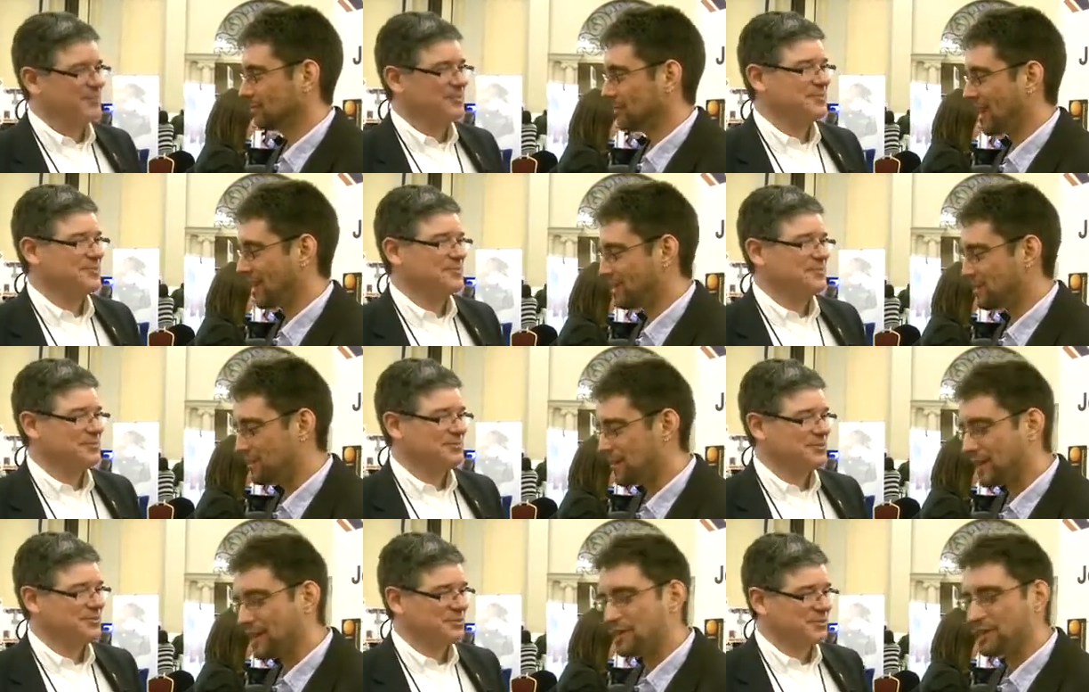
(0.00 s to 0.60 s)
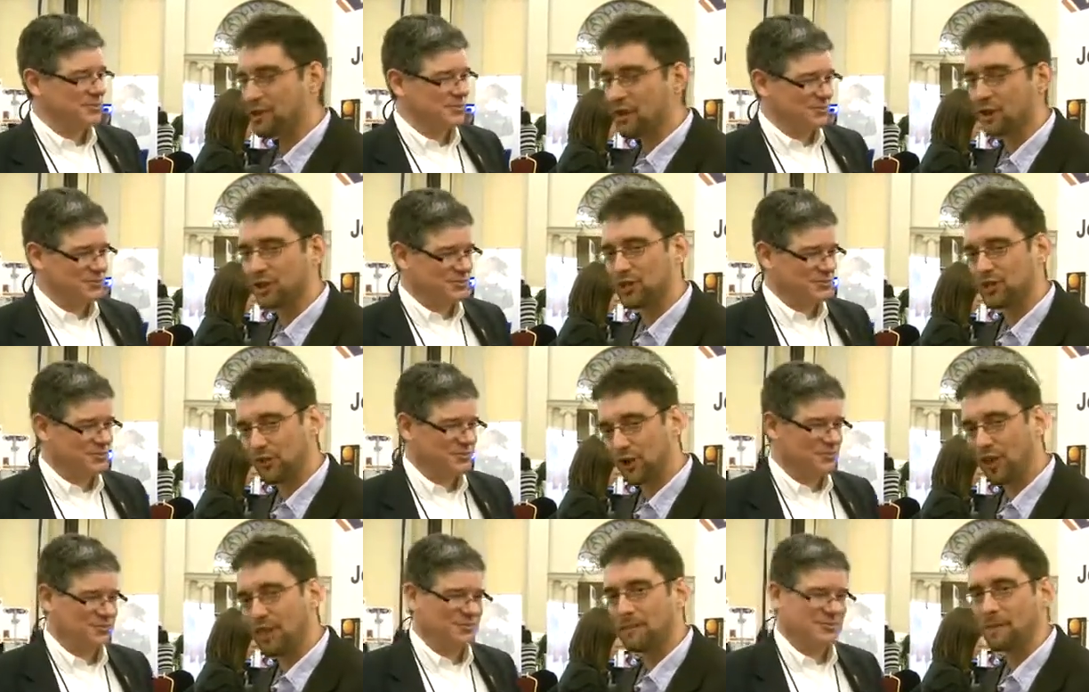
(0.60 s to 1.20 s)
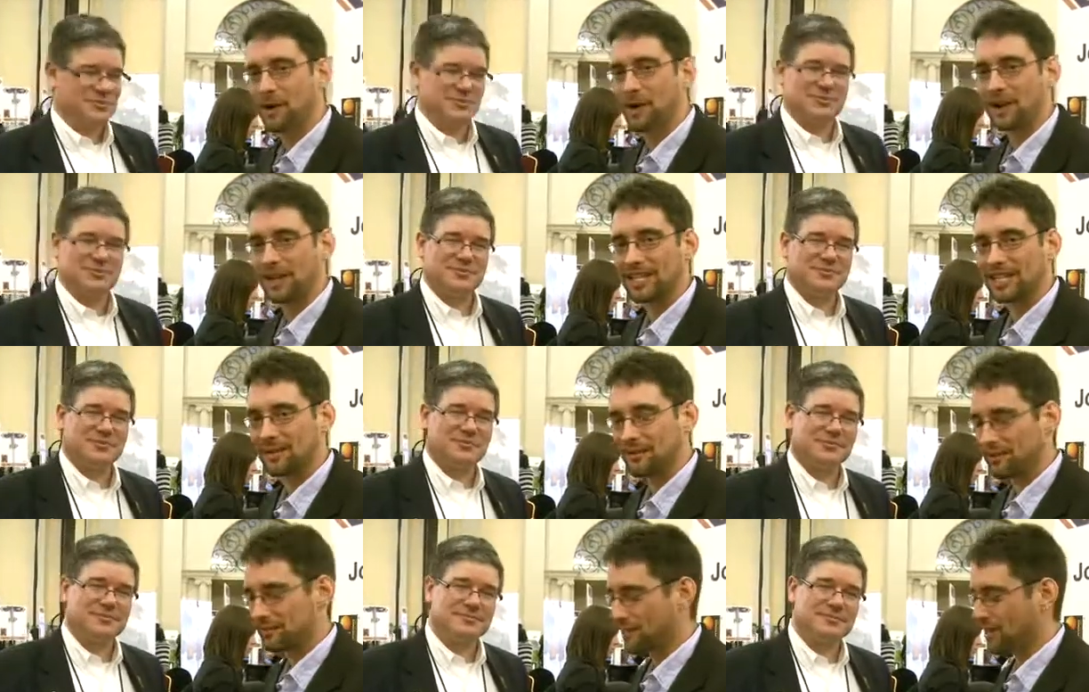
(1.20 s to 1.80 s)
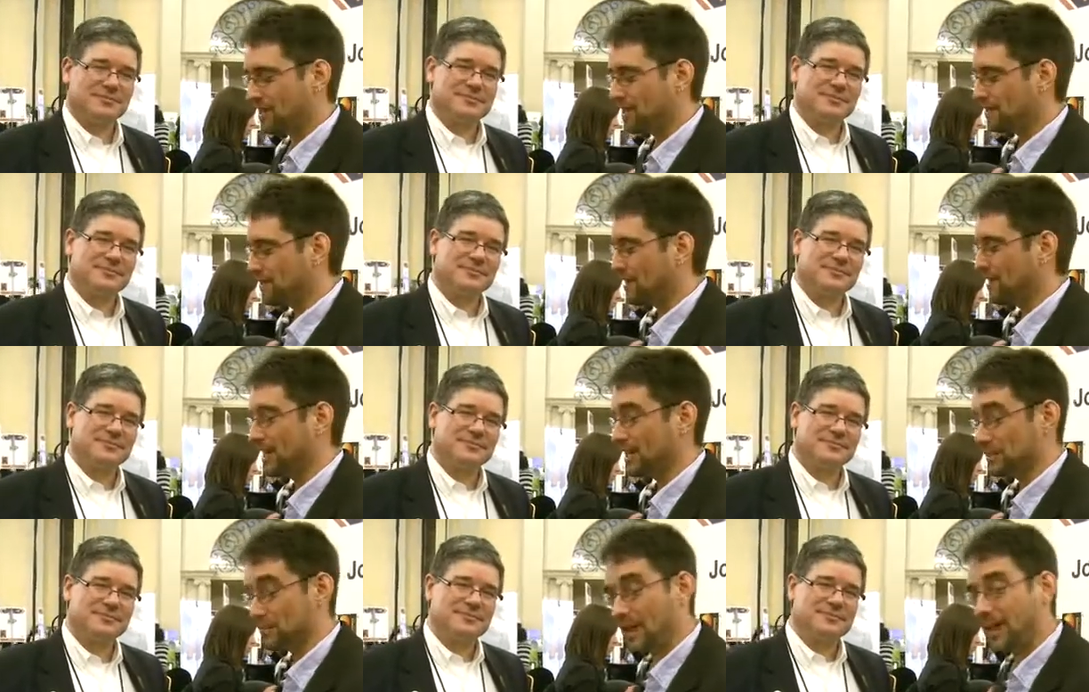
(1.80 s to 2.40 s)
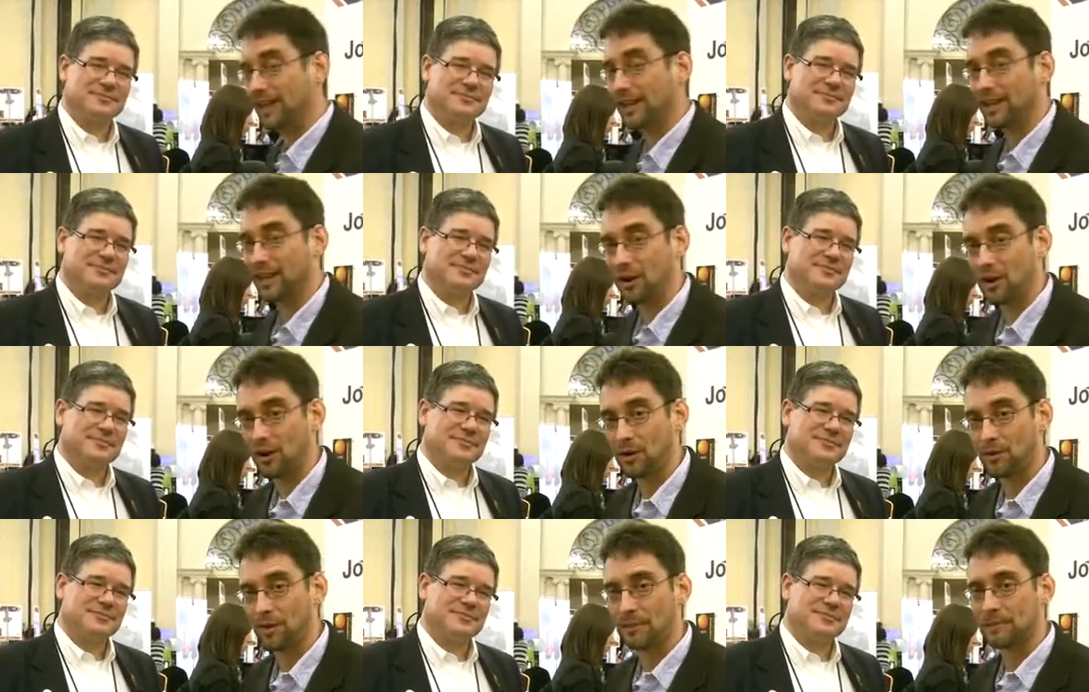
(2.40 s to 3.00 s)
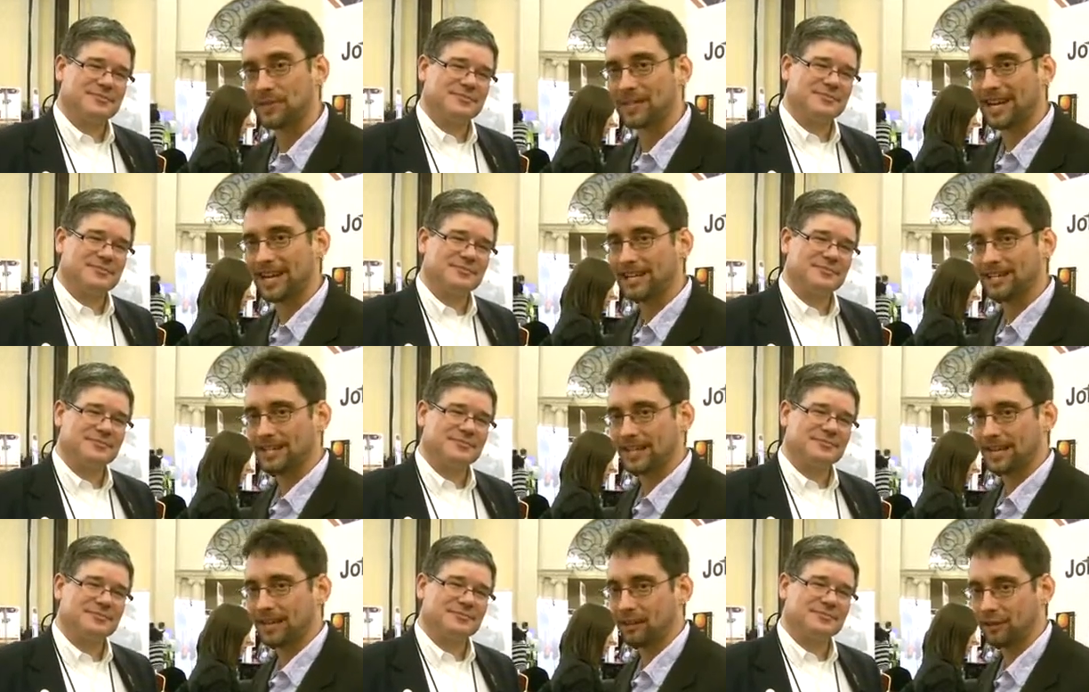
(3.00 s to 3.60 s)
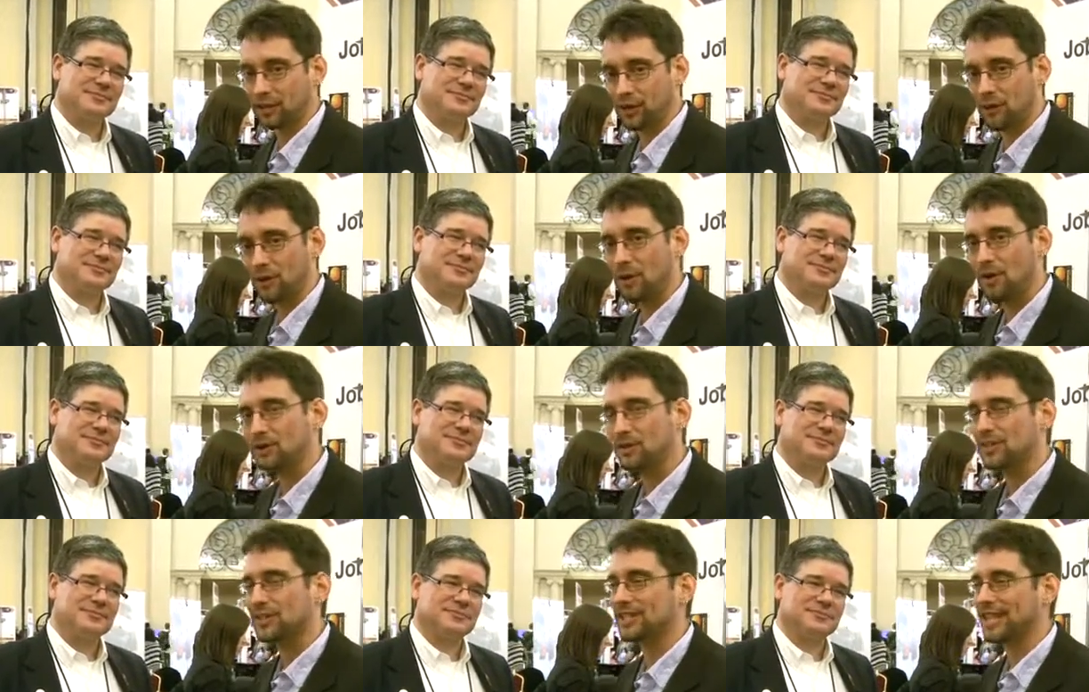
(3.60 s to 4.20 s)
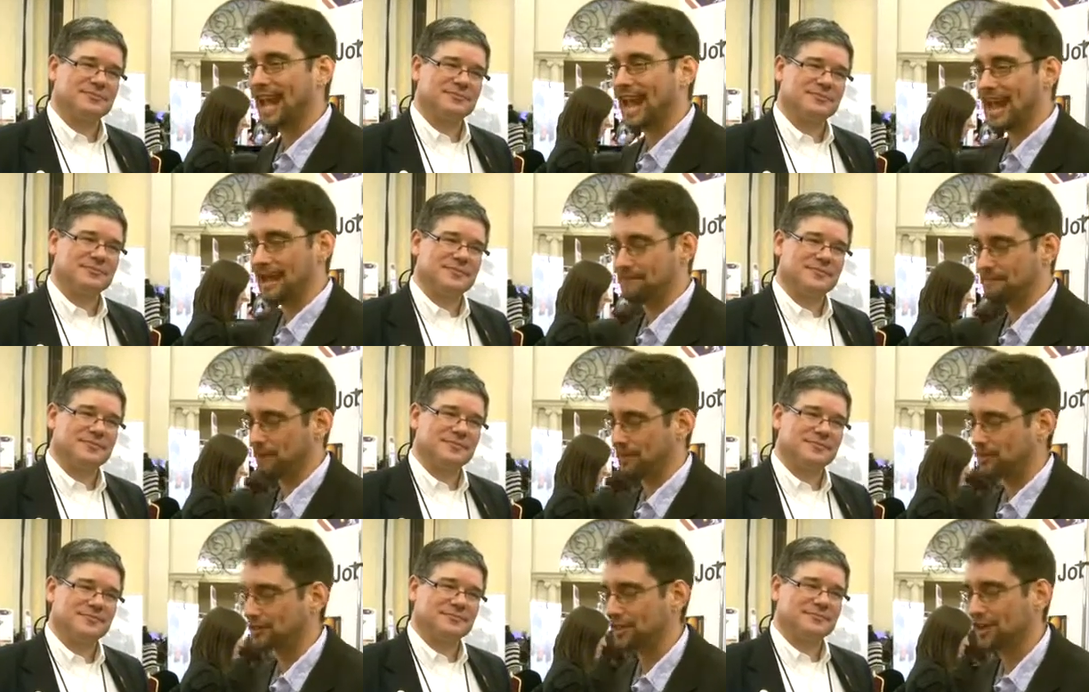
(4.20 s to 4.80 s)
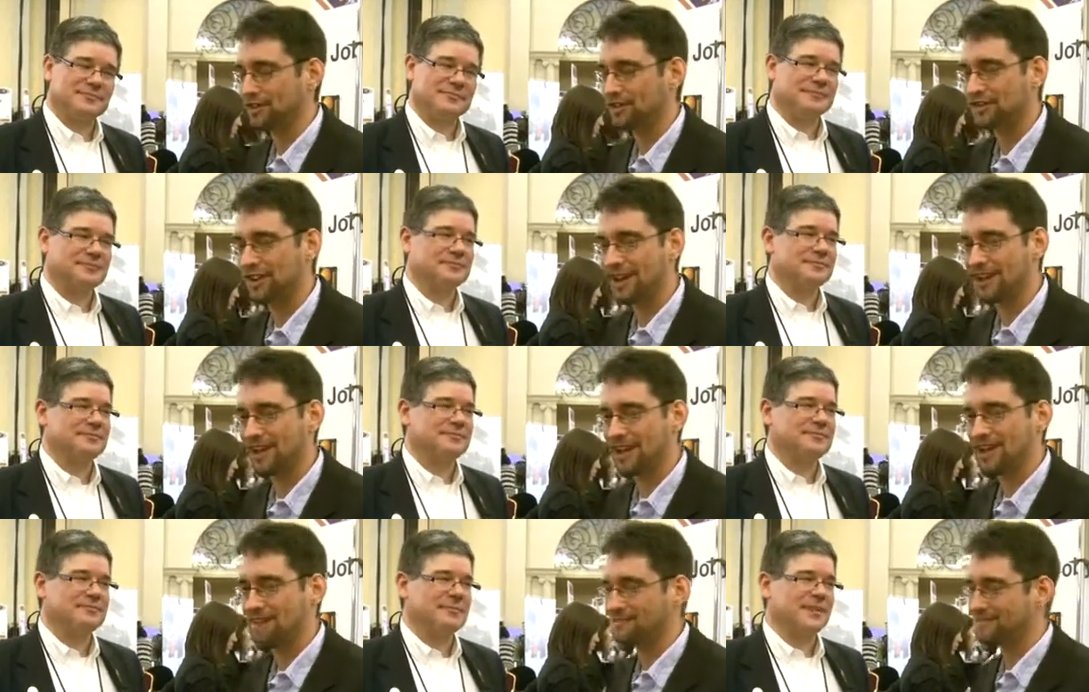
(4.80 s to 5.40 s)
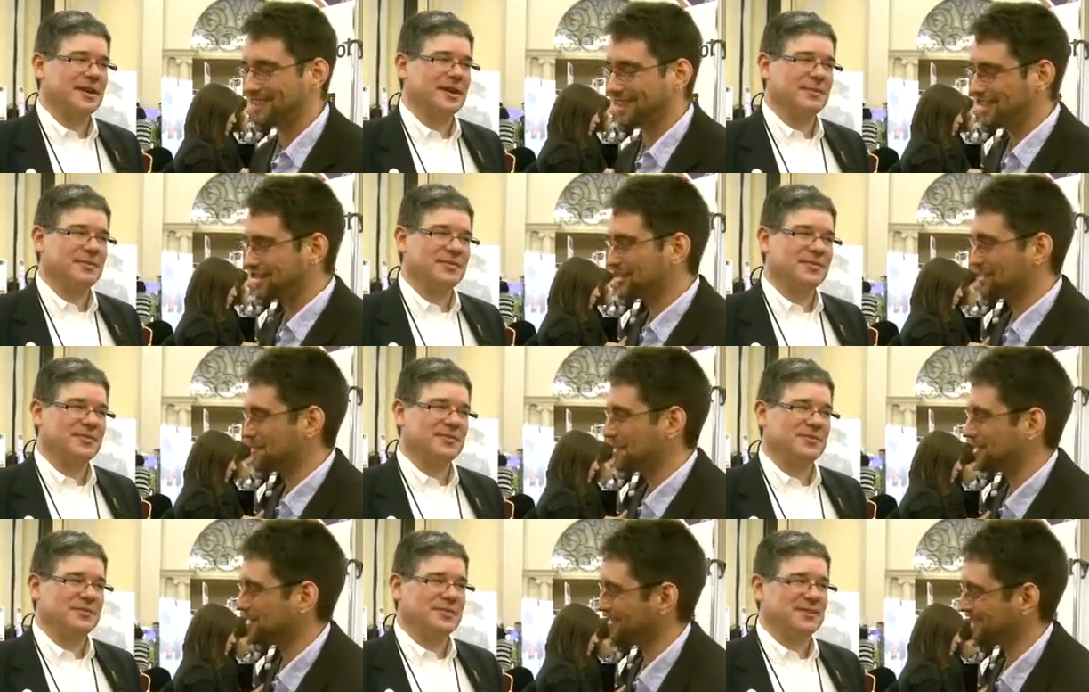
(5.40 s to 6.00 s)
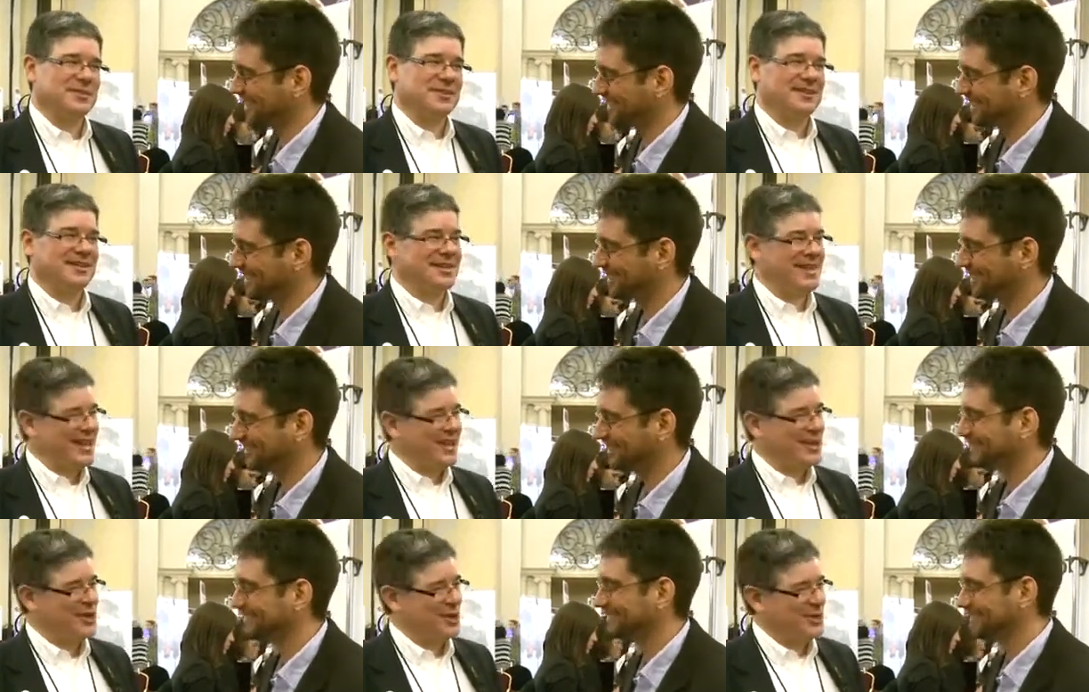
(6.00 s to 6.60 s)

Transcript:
Speaker 1: Great, and you can get the notes for all the products that we've talked about as well at our own website, show notes at butterscotch.com. Thank you so much, Mark. Thank